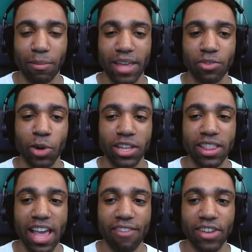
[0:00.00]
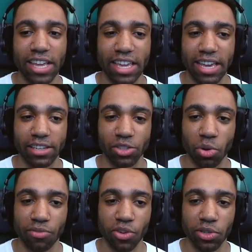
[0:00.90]
my bad. What are you laughing at,
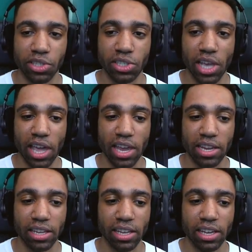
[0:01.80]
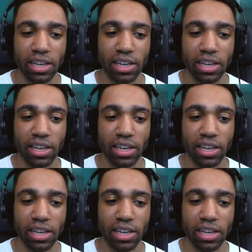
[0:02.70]
Ganondorf? You're insane.